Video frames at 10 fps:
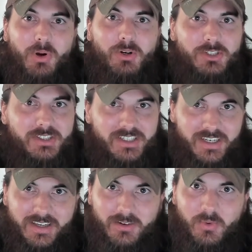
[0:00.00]
purchasing
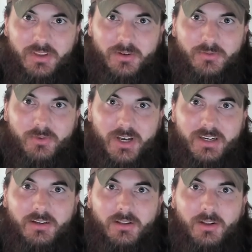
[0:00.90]
it with her
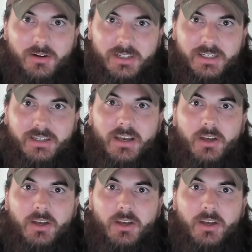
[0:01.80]
friend Larkin,